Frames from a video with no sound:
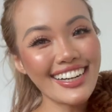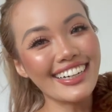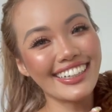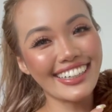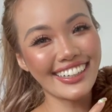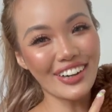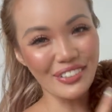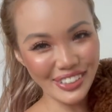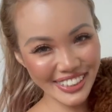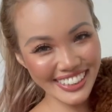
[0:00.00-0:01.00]
Her
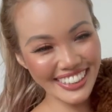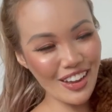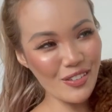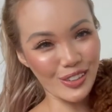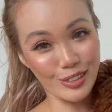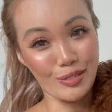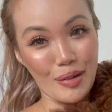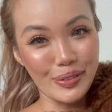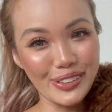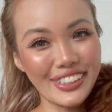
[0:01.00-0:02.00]
original name was
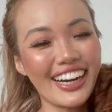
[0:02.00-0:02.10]
Rebel.